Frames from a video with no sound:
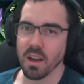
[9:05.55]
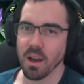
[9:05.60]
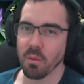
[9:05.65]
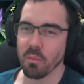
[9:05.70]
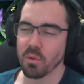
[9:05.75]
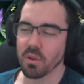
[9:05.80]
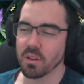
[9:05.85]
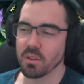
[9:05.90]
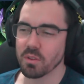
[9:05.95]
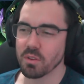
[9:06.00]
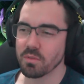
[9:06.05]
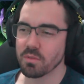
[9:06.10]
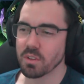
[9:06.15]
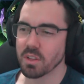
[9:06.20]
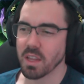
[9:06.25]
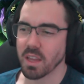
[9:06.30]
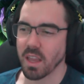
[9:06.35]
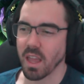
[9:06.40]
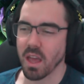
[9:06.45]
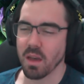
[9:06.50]
I want to look for
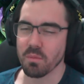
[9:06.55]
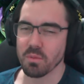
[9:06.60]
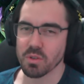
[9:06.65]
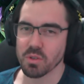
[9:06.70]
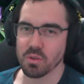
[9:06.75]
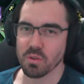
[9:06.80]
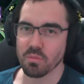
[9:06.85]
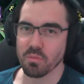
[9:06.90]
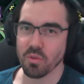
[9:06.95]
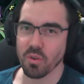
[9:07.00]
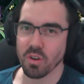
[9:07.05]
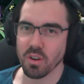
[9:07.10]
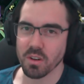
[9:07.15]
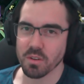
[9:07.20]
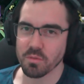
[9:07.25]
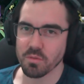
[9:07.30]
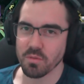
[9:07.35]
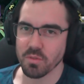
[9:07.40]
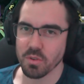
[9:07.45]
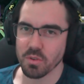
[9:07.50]
like Amazon
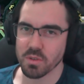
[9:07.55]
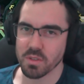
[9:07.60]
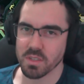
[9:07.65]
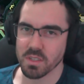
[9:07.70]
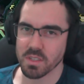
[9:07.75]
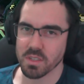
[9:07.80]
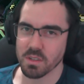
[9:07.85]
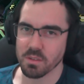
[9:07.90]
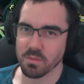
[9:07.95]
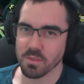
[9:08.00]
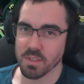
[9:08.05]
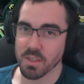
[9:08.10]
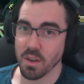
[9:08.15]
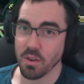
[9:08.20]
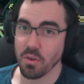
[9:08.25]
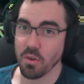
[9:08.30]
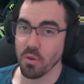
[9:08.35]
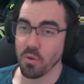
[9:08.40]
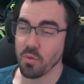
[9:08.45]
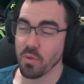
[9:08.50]
product reviews and stuff because I
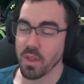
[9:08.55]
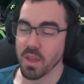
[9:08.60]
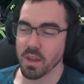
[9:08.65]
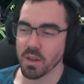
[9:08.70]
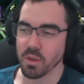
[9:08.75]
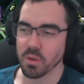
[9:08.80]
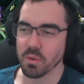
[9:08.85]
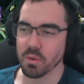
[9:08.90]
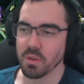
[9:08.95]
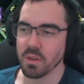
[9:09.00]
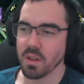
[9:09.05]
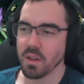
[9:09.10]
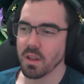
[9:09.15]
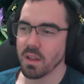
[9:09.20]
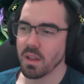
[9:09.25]
know they're good.